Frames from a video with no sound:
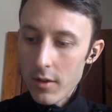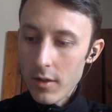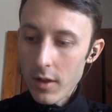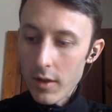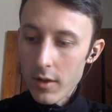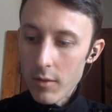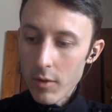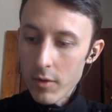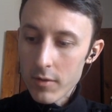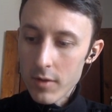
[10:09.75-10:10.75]
like it
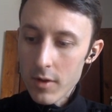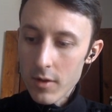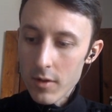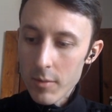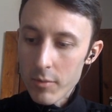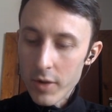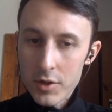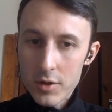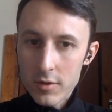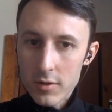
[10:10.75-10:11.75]
was the
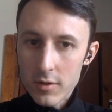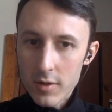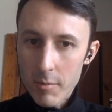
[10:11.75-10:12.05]
prejudices